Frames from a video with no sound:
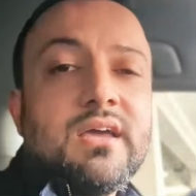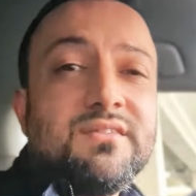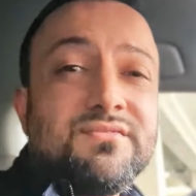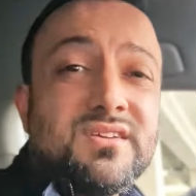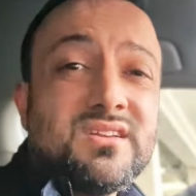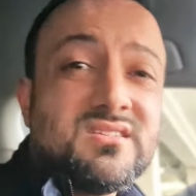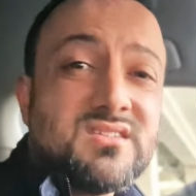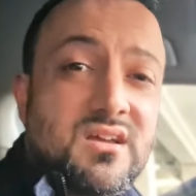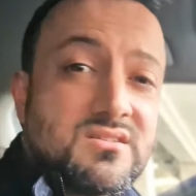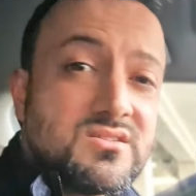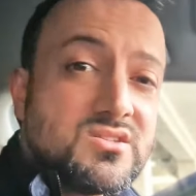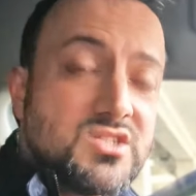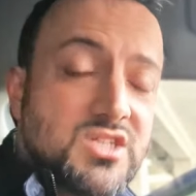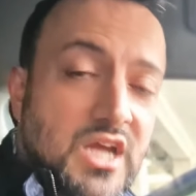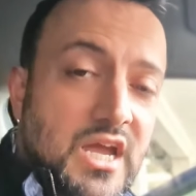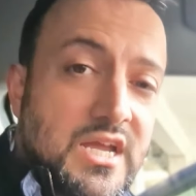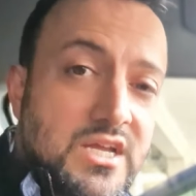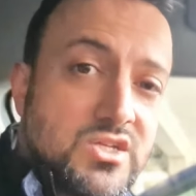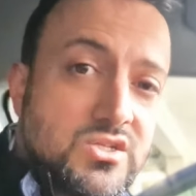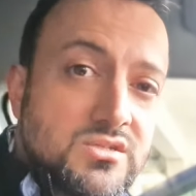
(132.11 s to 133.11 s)
If it does
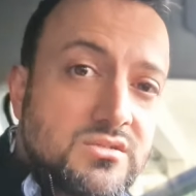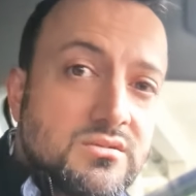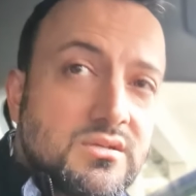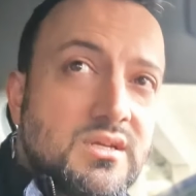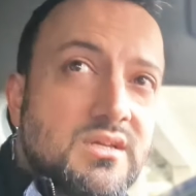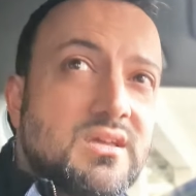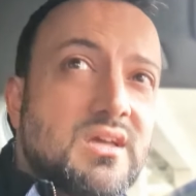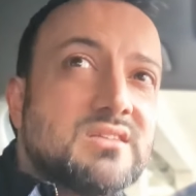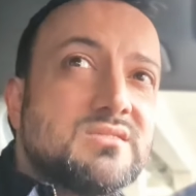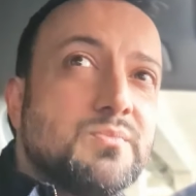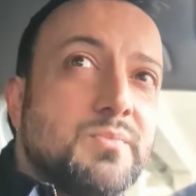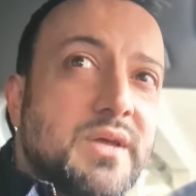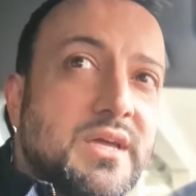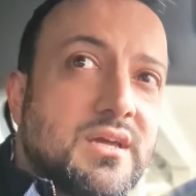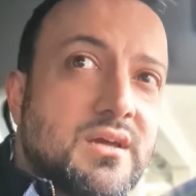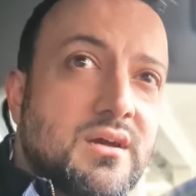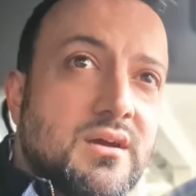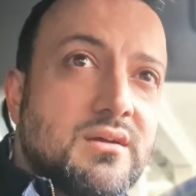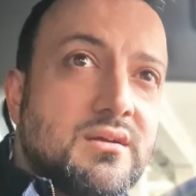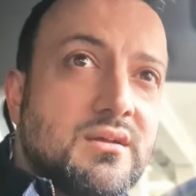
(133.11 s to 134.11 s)
change, it gets
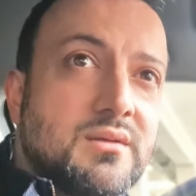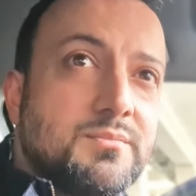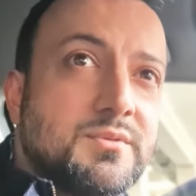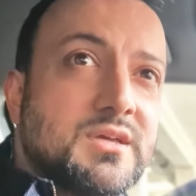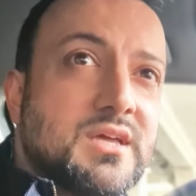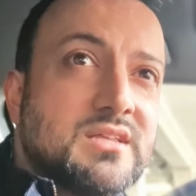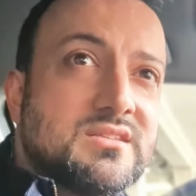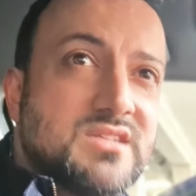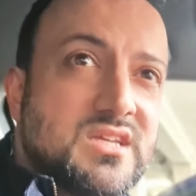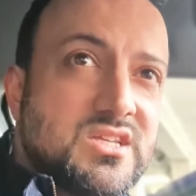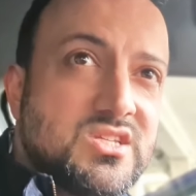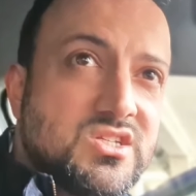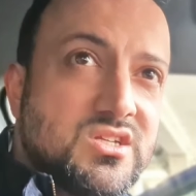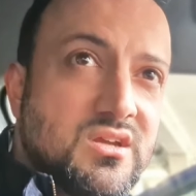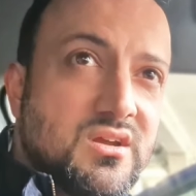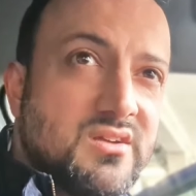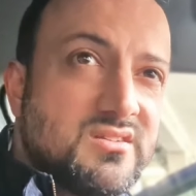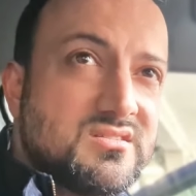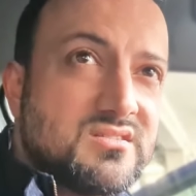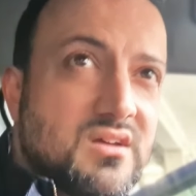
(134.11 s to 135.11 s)
bigger, if it gets
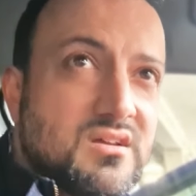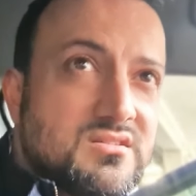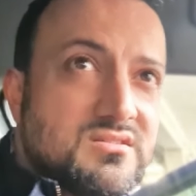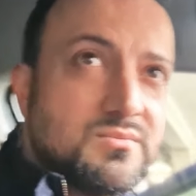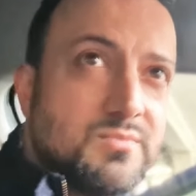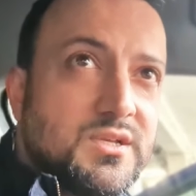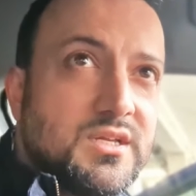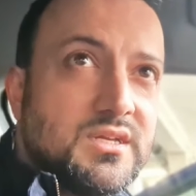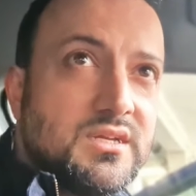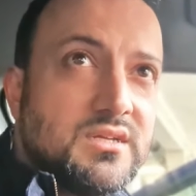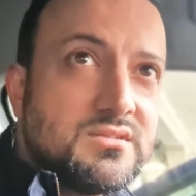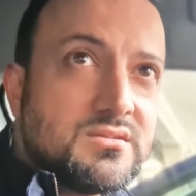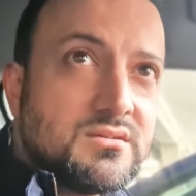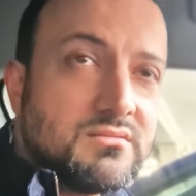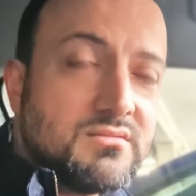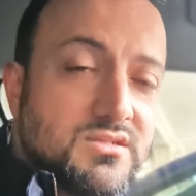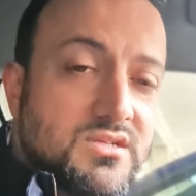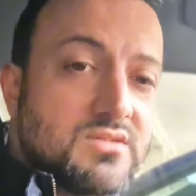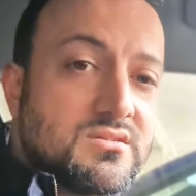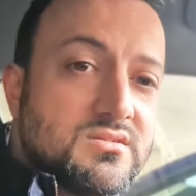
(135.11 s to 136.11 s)
itchier, it starts to bleed,
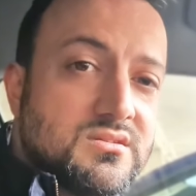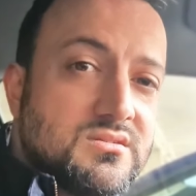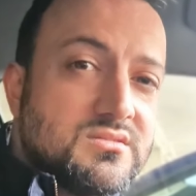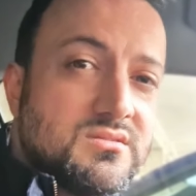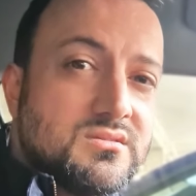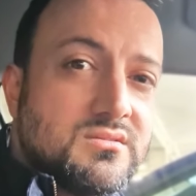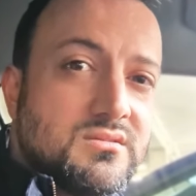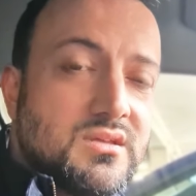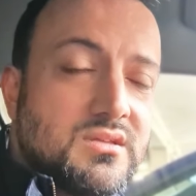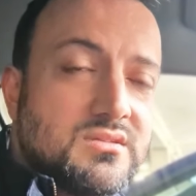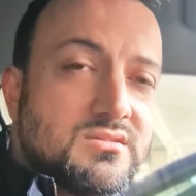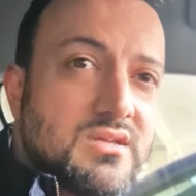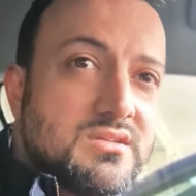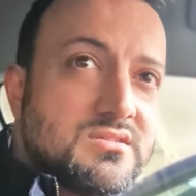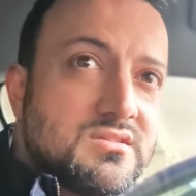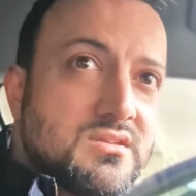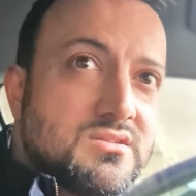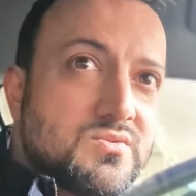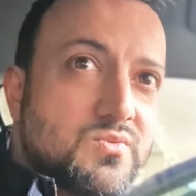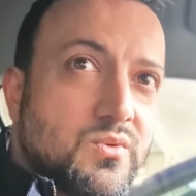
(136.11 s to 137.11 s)
just as
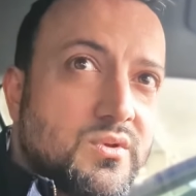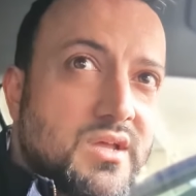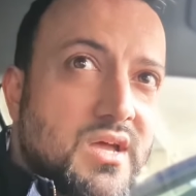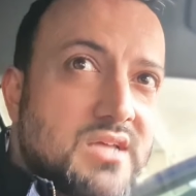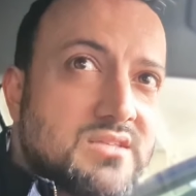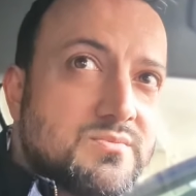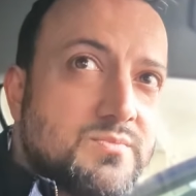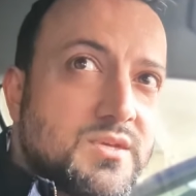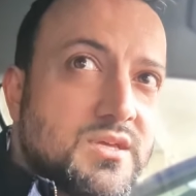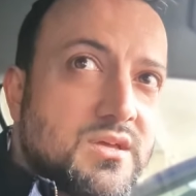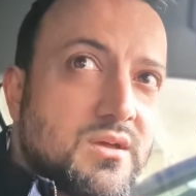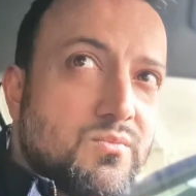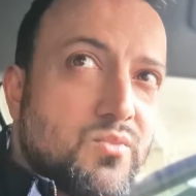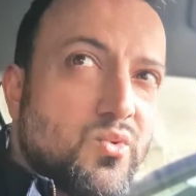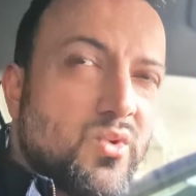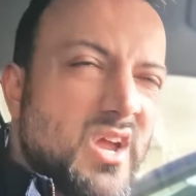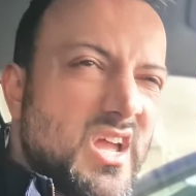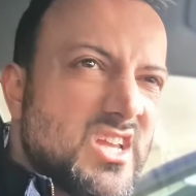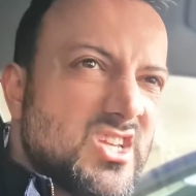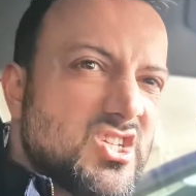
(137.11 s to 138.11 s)
this one has become
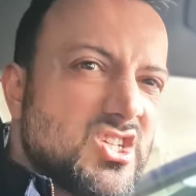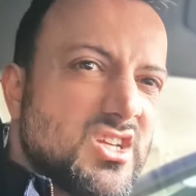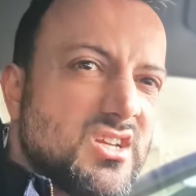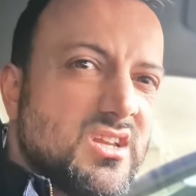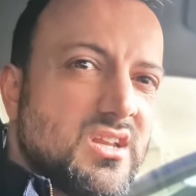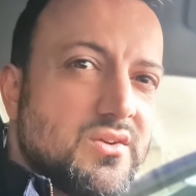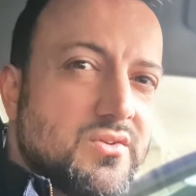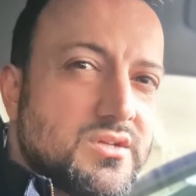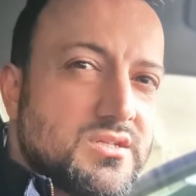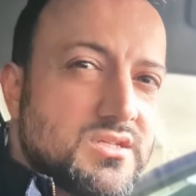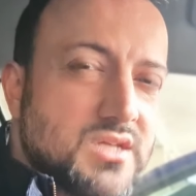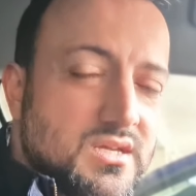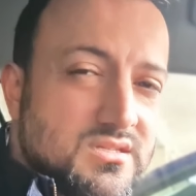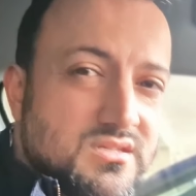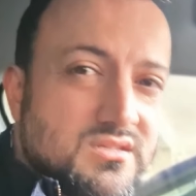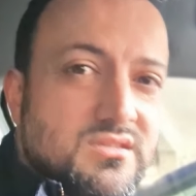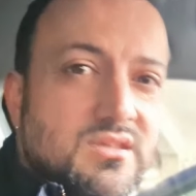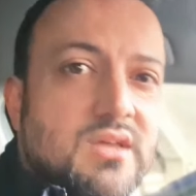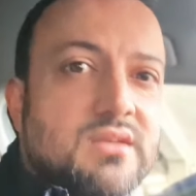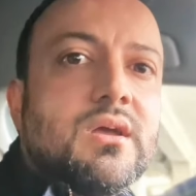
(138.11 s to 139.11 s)
more itchy and
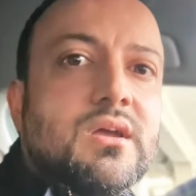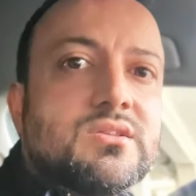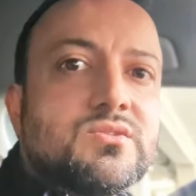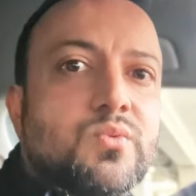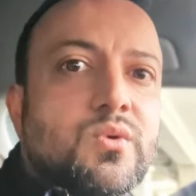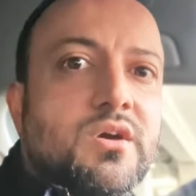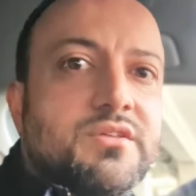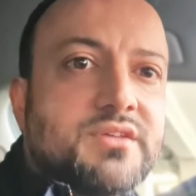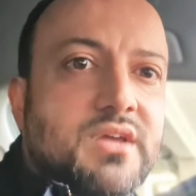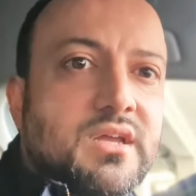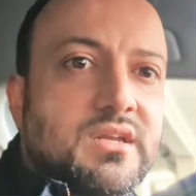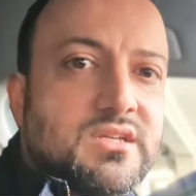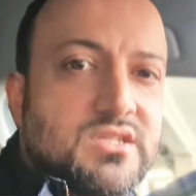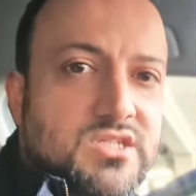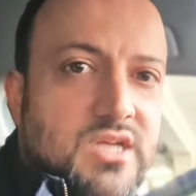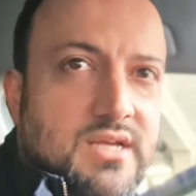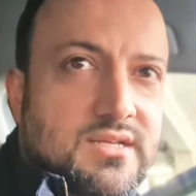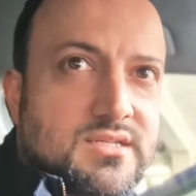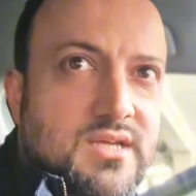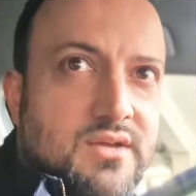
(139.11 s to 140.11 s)
irritated, then it's worth getting
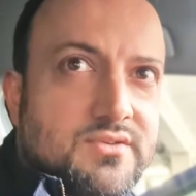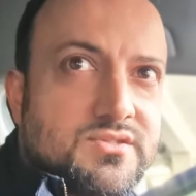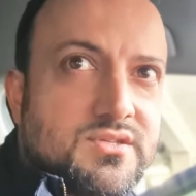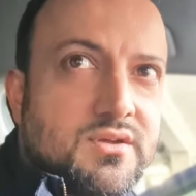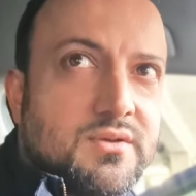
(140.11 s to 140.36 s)
checked out. So